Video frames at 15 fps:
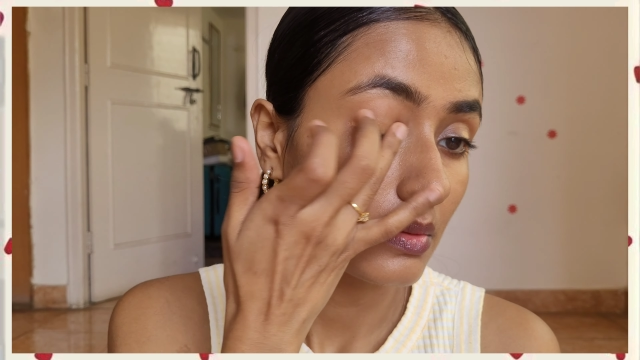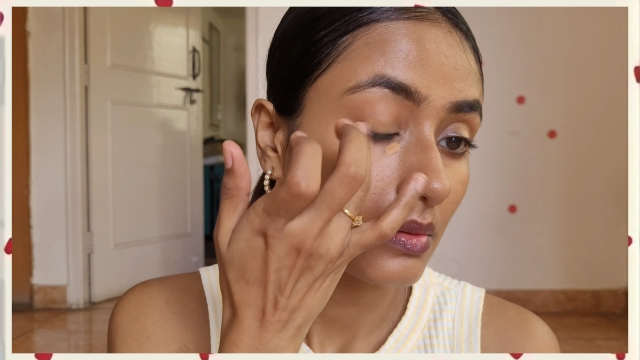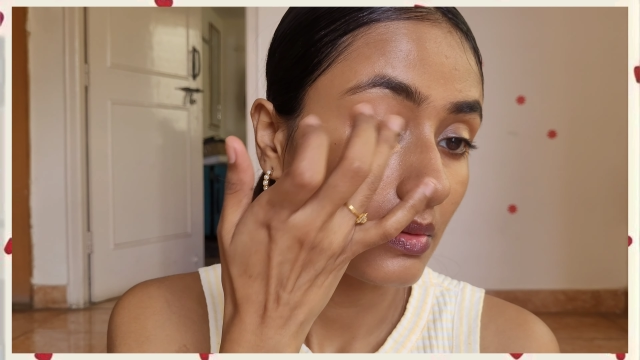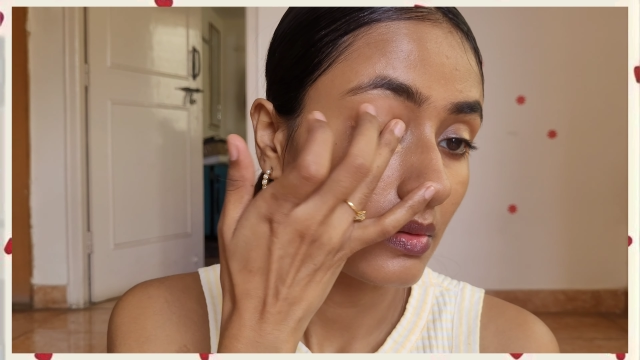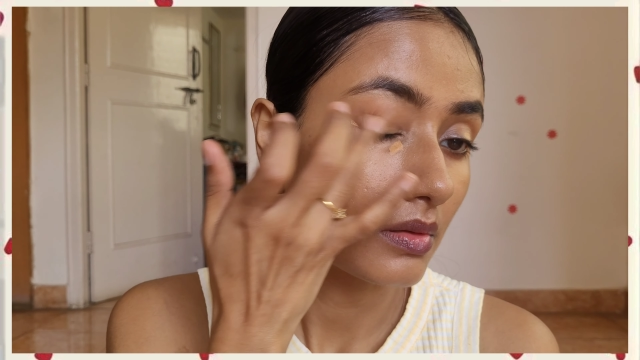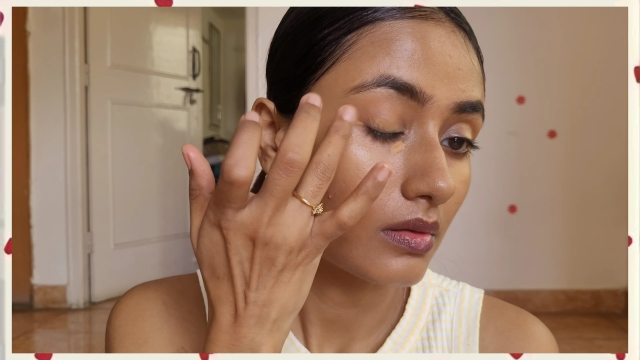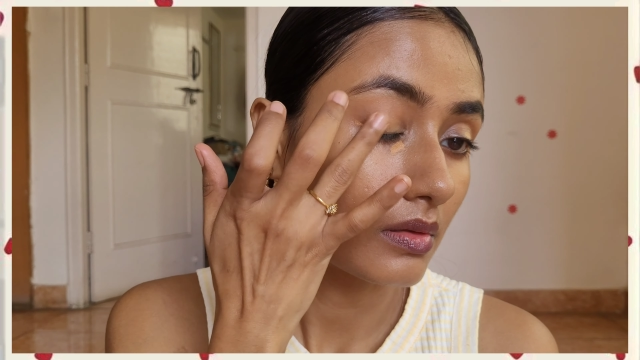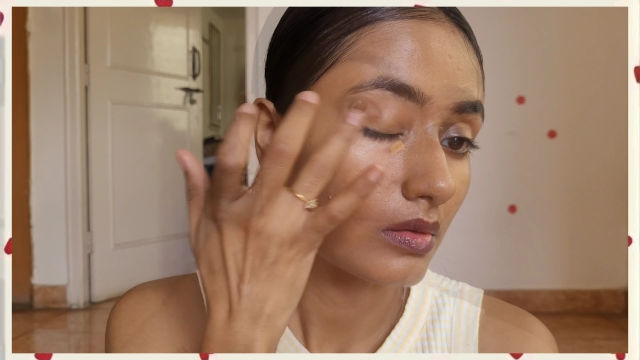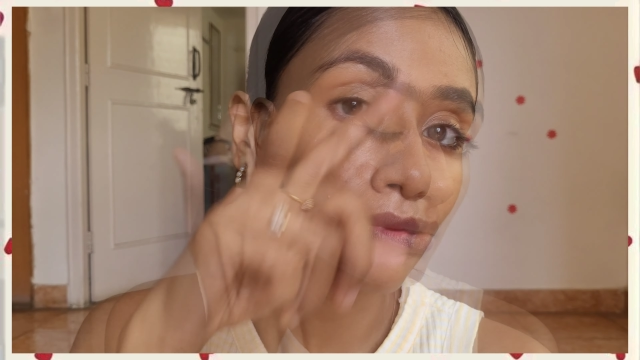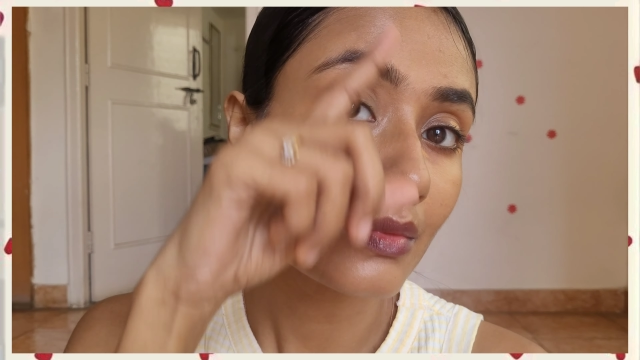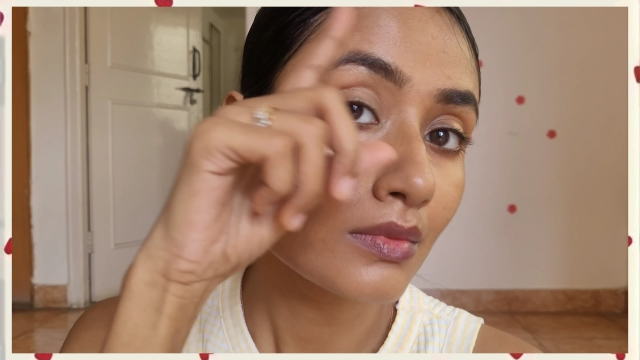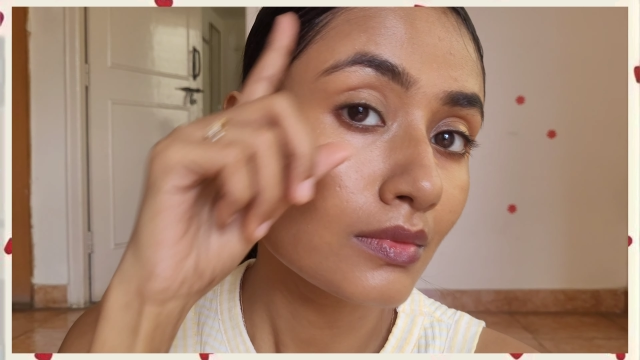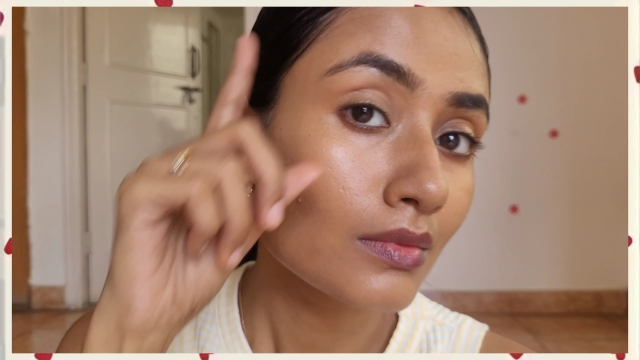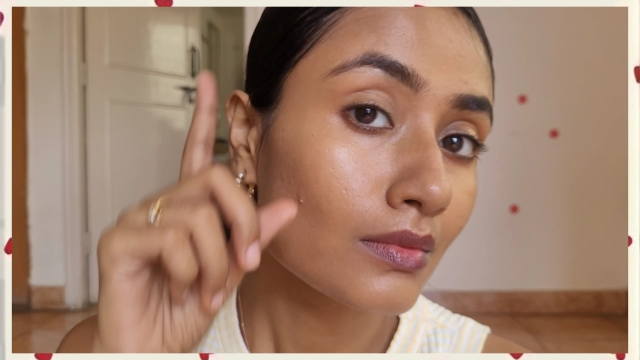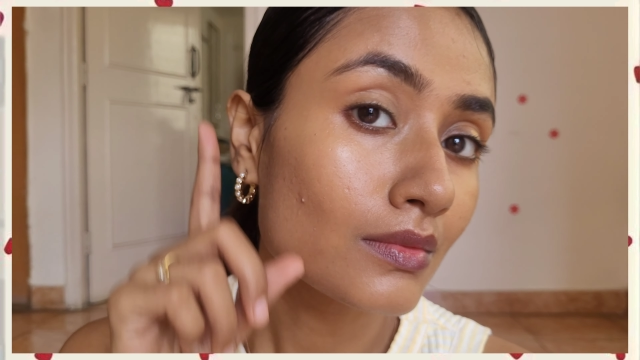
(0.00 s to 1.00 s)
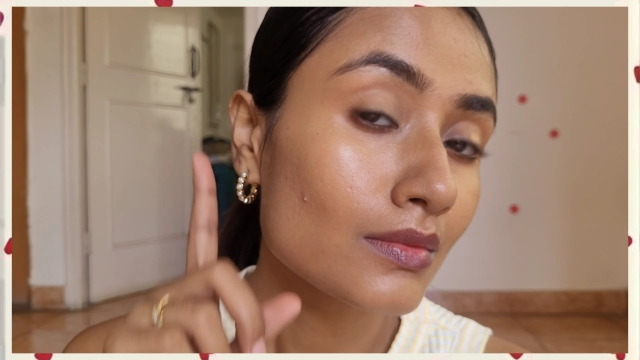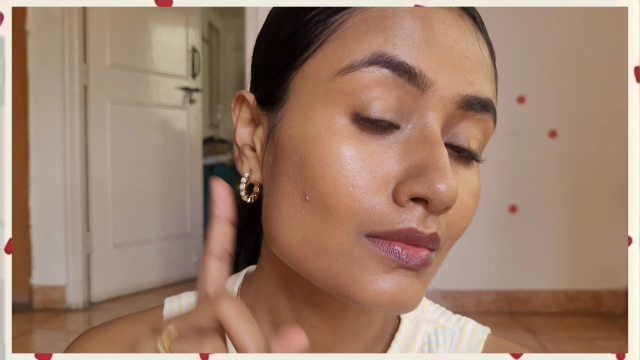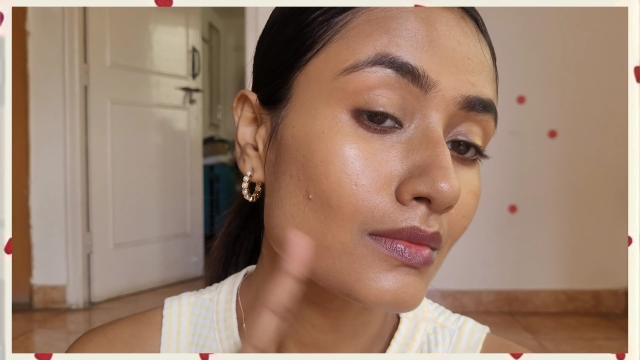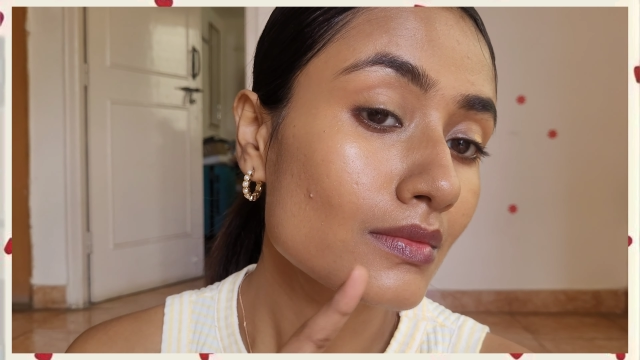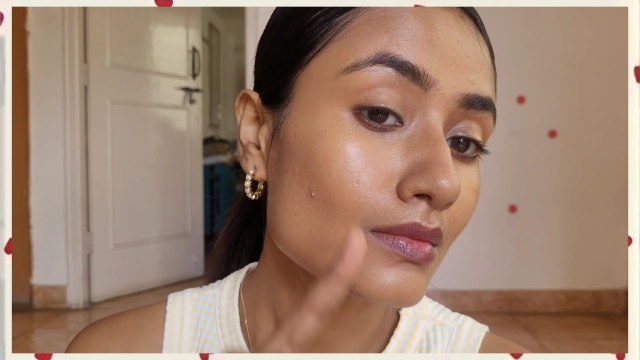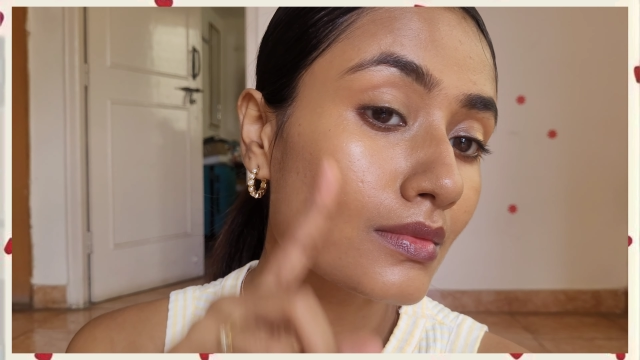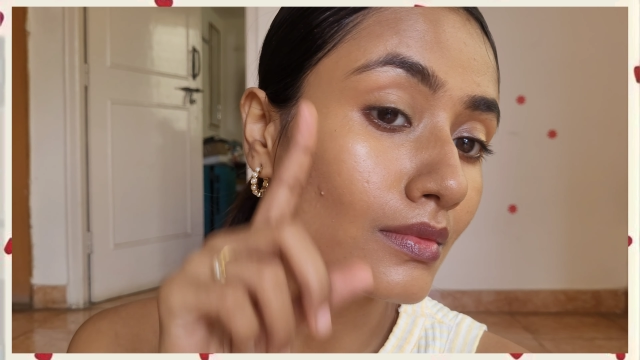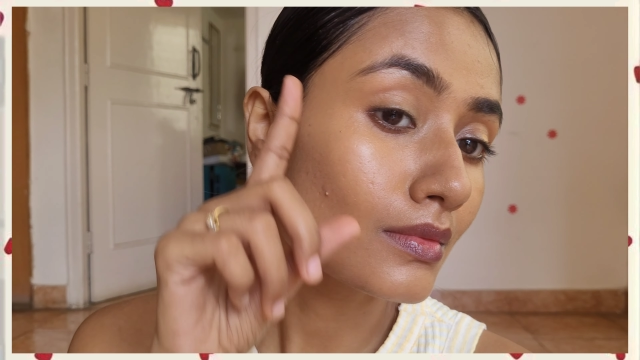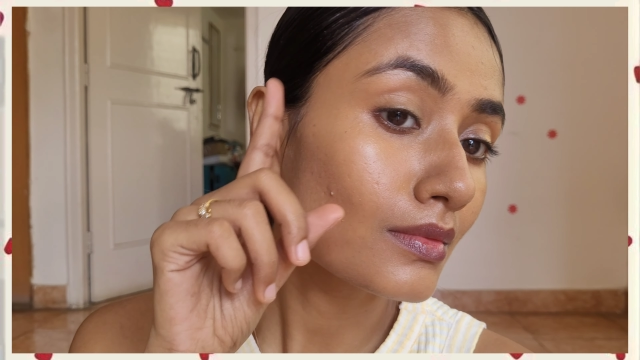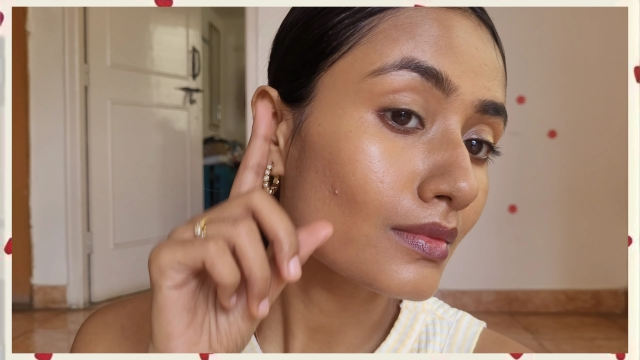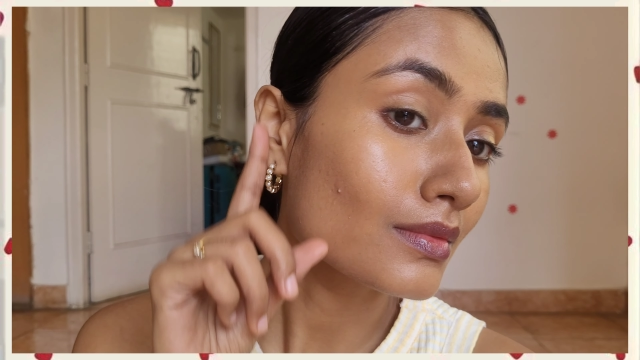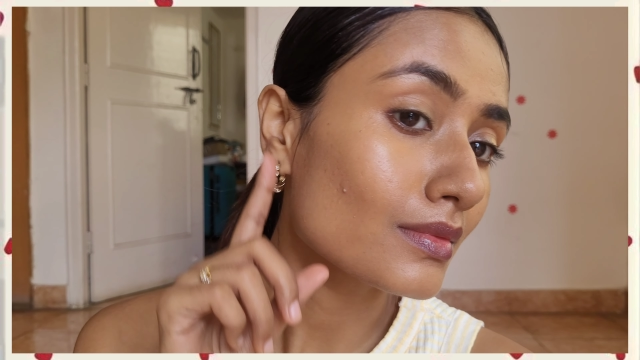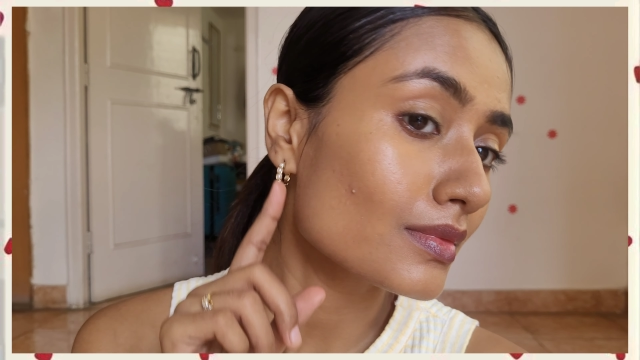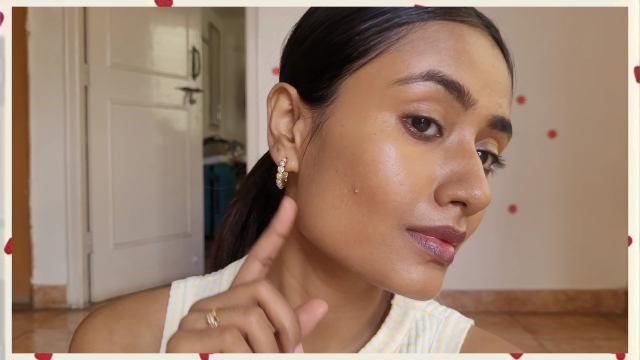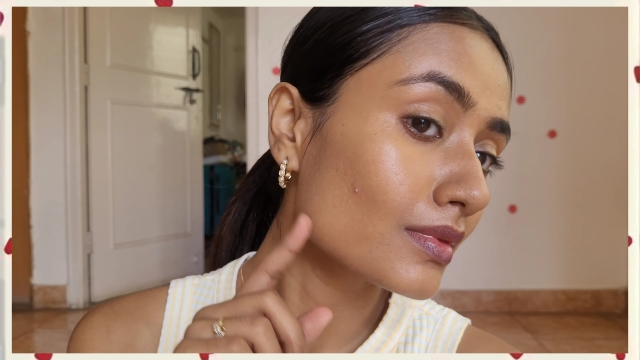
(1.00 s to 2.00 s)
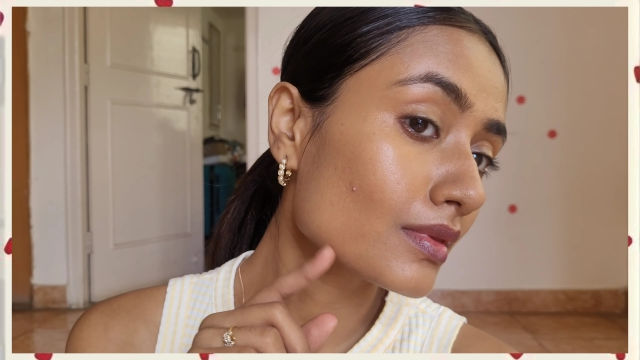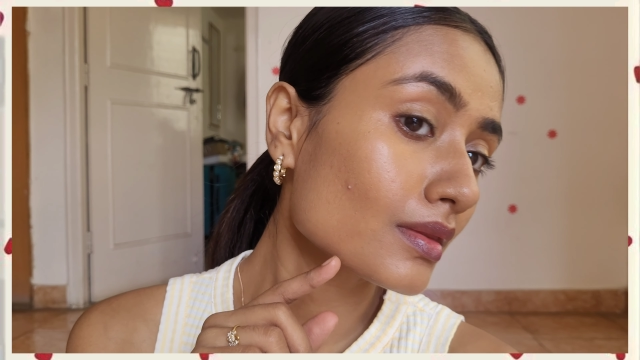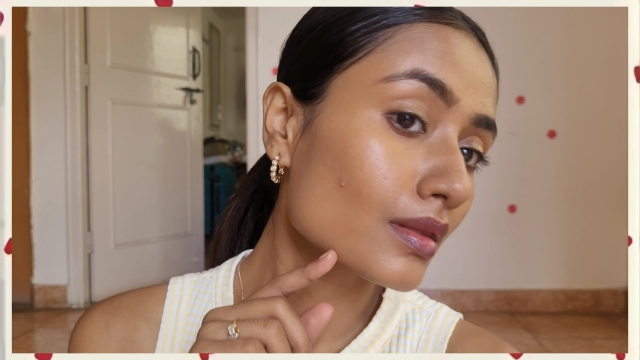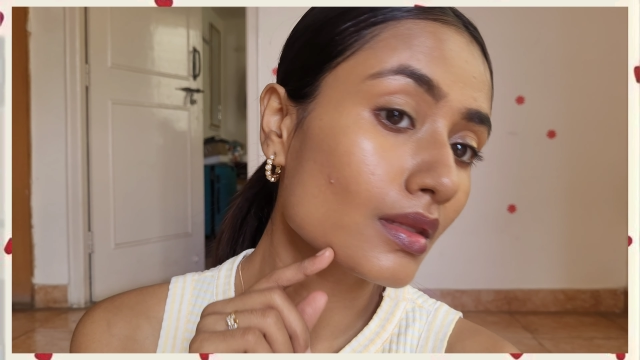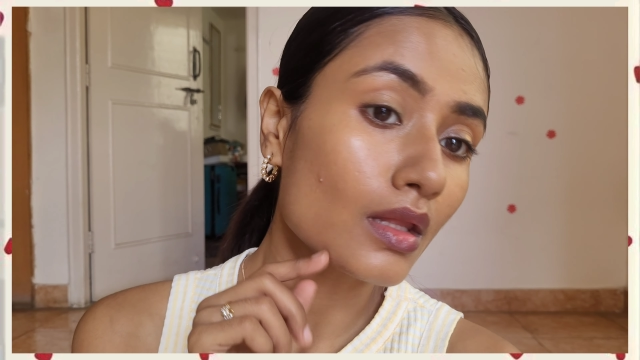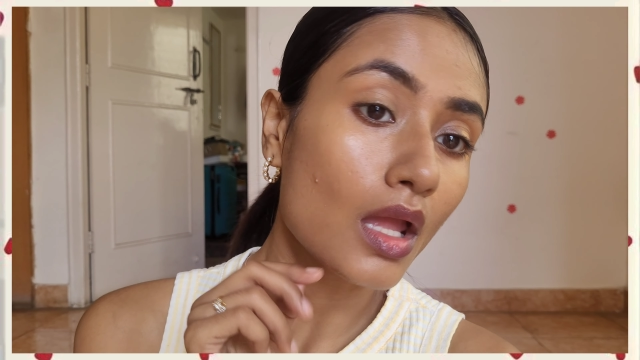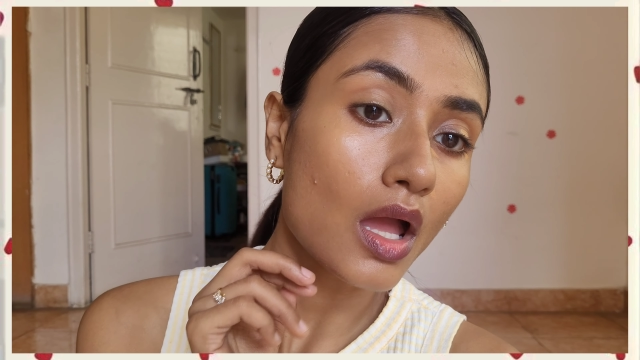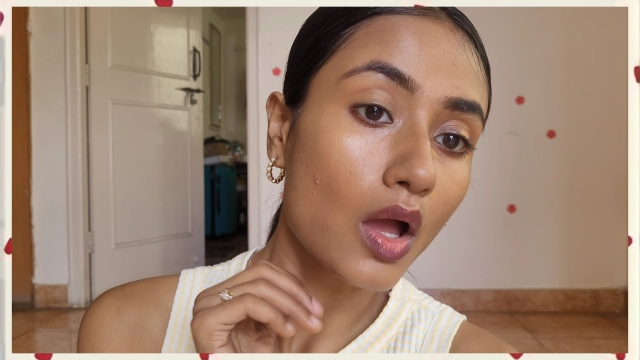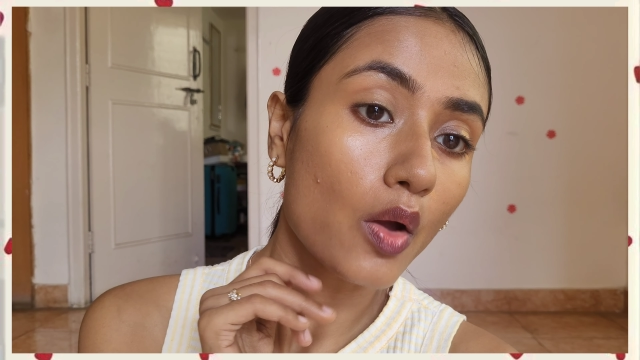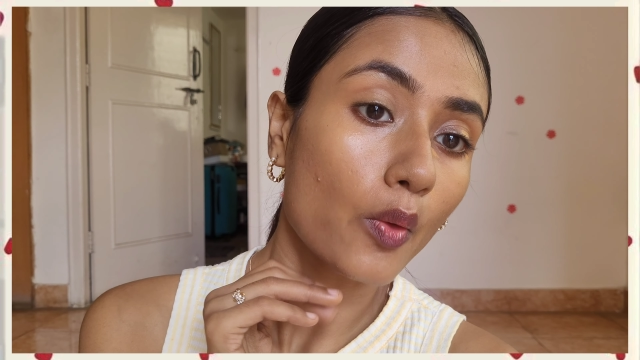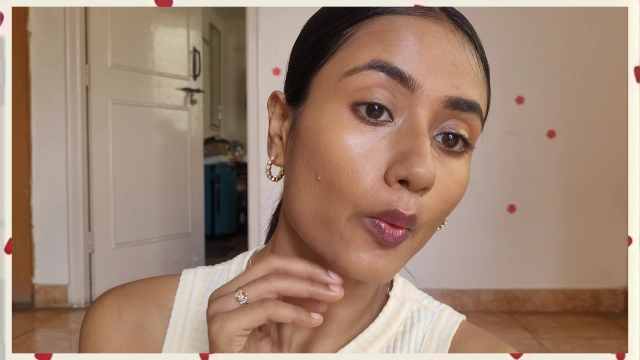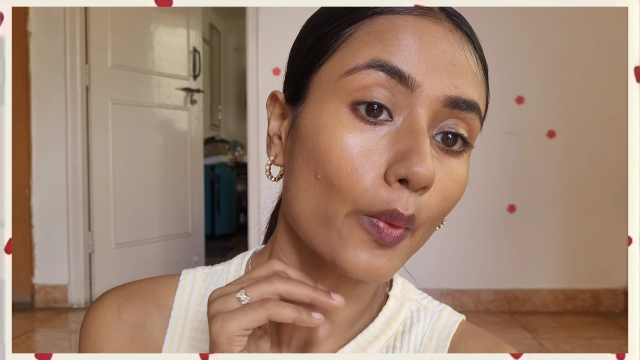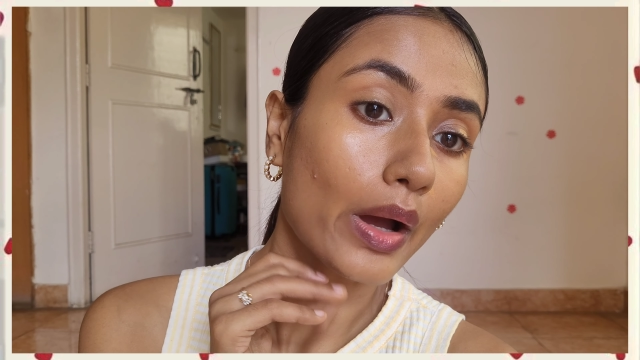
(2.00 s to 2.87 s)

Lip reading: will give. It's so good. It's a semi matte